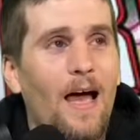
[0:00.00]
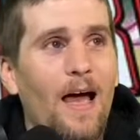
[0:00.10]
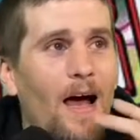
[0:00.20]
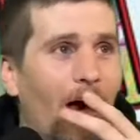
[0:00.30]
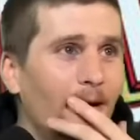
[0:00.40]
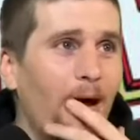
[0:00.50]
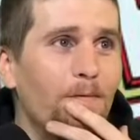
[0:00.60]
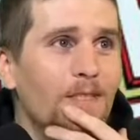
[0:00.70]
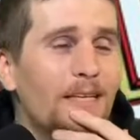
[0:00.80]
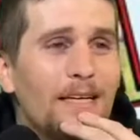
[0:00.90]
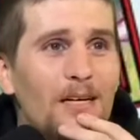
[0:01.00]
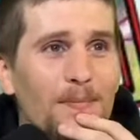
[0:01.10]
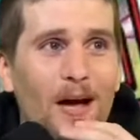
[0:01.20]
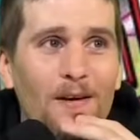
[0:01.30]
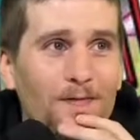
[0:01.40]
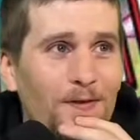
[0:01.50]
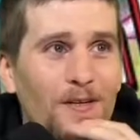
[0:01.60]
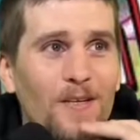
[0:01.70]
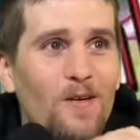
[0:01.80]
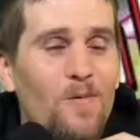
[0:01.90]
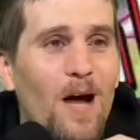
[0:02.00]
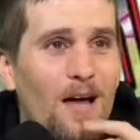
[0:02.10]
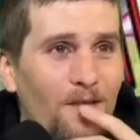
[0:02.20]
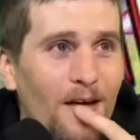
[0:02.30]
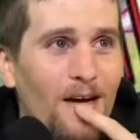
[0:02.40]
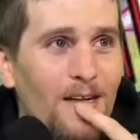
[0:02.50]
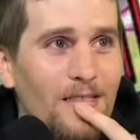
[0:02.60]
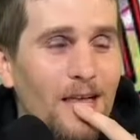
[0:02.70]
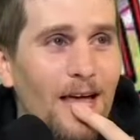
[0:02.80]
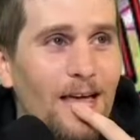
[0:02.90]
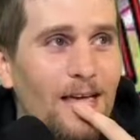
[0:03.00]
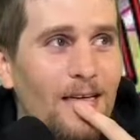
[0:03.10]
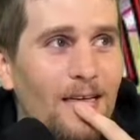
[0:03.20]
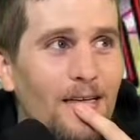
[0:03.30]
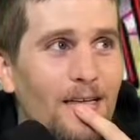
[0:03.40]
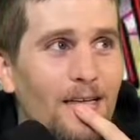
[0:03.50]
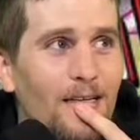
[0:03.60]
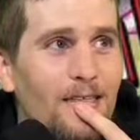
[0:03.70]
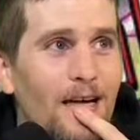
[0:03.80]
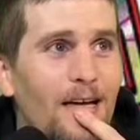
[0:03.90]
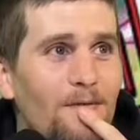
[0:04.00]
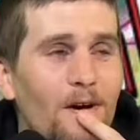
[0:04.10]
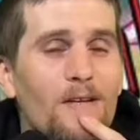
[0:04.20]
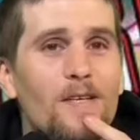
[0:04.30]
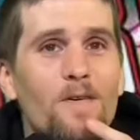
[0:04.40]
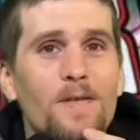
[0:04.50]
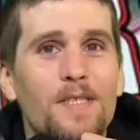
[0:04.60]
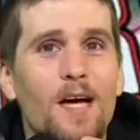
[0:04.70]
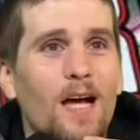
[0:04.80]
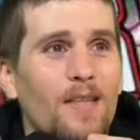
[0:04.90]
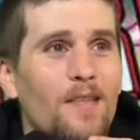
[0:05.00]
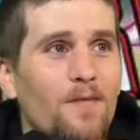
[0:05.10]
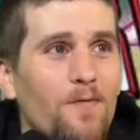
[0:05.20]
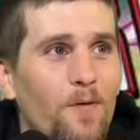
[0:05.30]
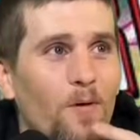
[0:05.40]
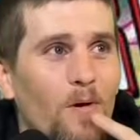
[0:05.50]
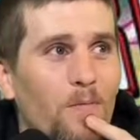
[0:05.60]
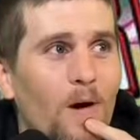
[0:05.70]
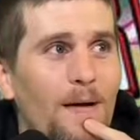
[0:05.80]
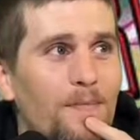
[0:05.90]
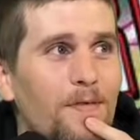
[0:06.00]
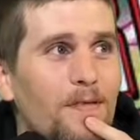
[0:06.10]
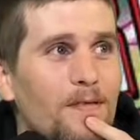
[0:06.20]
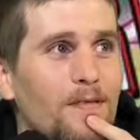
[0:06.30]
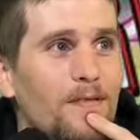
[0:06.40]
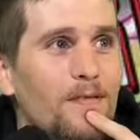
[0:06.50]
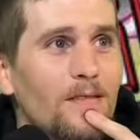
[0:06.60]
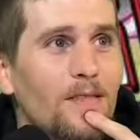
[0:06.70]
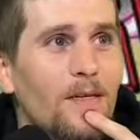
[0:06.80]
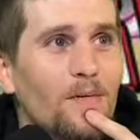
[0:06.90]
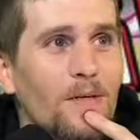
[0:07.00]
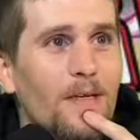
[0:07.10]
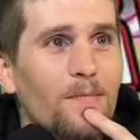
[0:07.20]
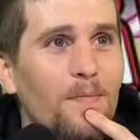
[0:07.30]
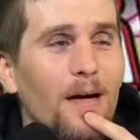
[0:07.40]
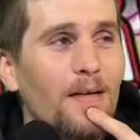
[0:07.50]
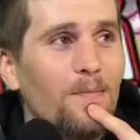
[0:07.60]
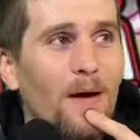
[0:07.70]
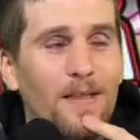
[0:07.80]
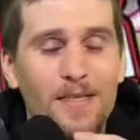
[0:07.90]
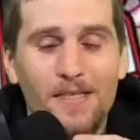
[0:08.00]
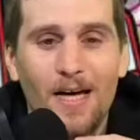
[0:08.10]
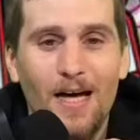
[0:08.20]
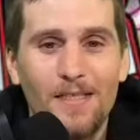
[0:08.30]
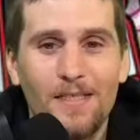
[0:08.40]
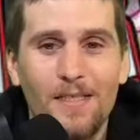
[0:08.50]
I was thinking about it for a little while there, and it's like Jack of Hearts always got the floor wiped, with him by these guys.